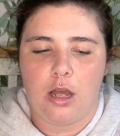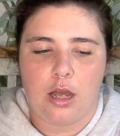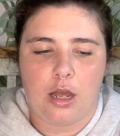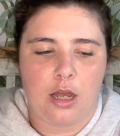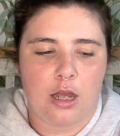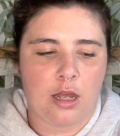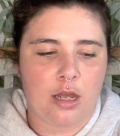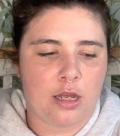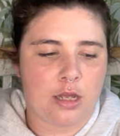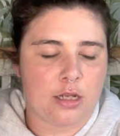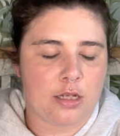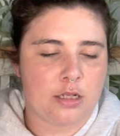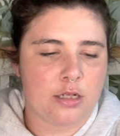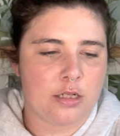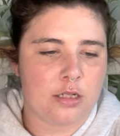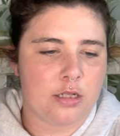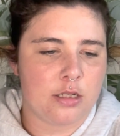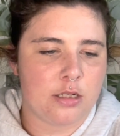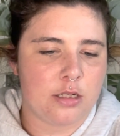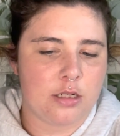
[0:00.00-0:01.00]

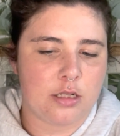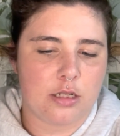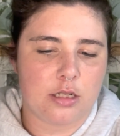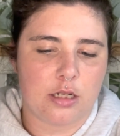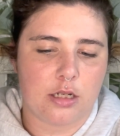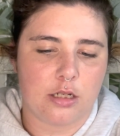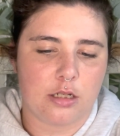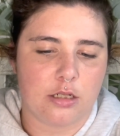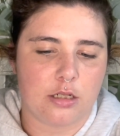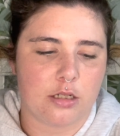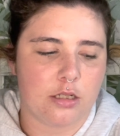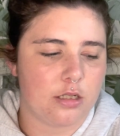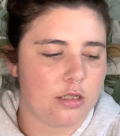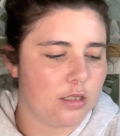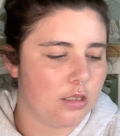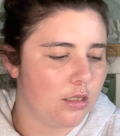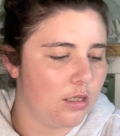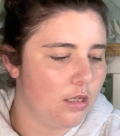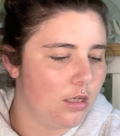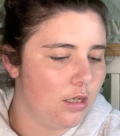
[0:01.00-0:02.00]
And
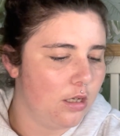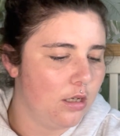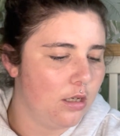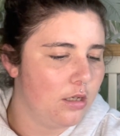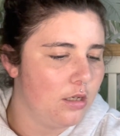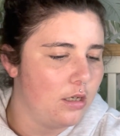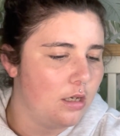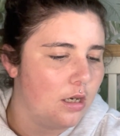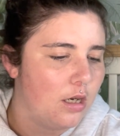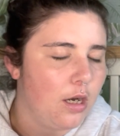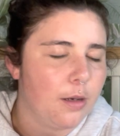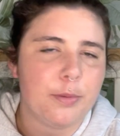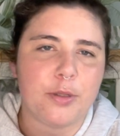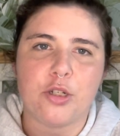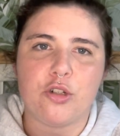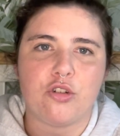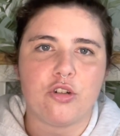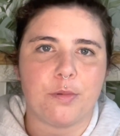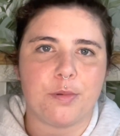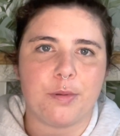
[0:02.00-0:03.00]
I'm going to
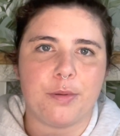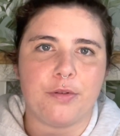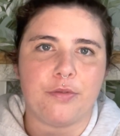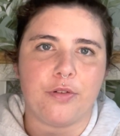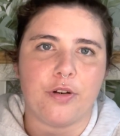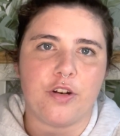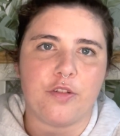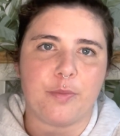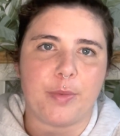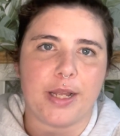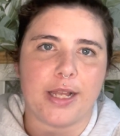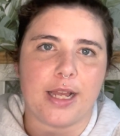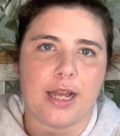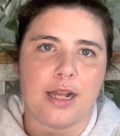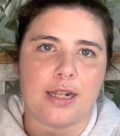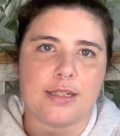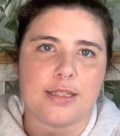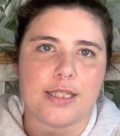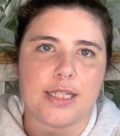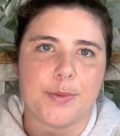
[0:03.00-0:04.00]
drop them in front of my cat
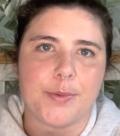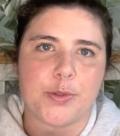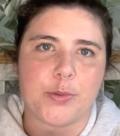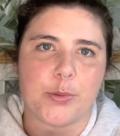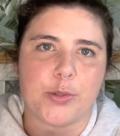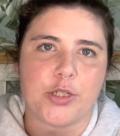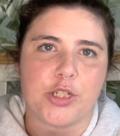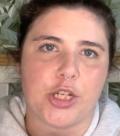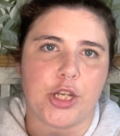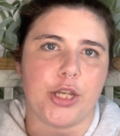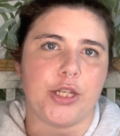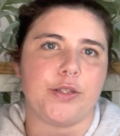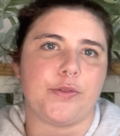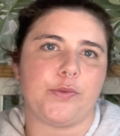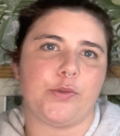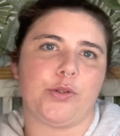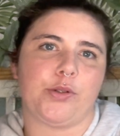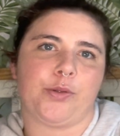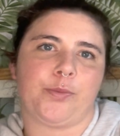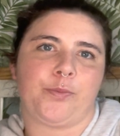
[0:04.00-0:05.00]
and see which one she goes
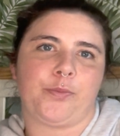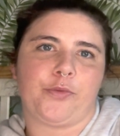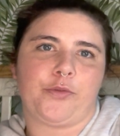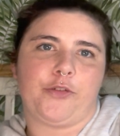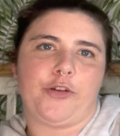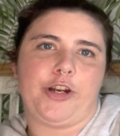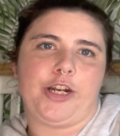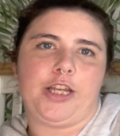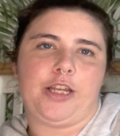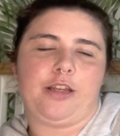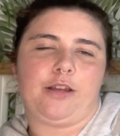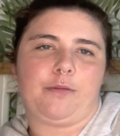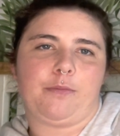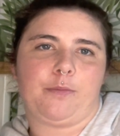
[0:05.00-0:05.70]
for. Ready?